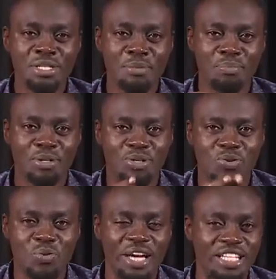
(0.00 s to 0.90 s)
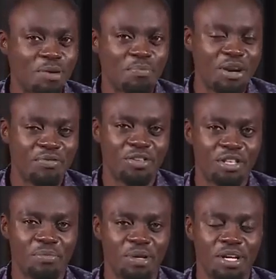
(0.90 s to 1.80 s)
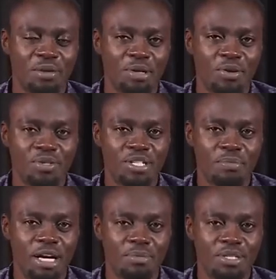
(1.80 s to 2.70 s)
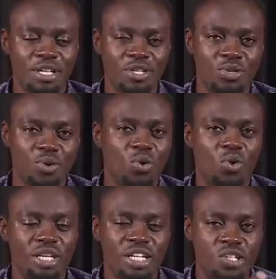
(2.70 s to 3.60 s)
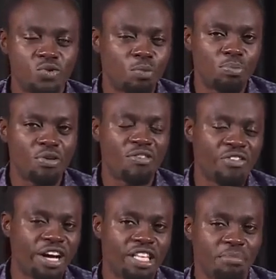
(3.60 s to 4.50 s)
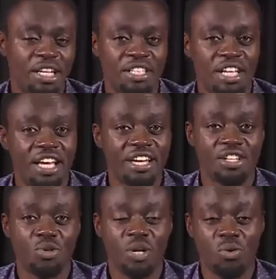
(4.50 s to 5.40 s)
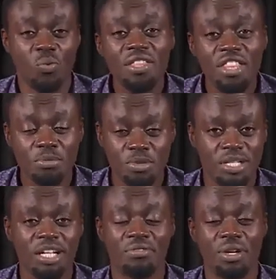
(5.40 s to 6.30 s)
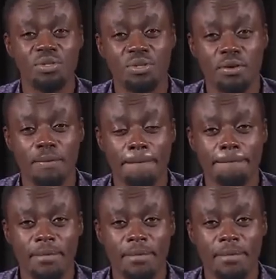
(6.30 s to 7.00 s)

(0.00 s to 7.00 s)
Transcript: you're supposed to wait and pray for them because the Bible says your holiness will purify them and in the end you can win them to salvation.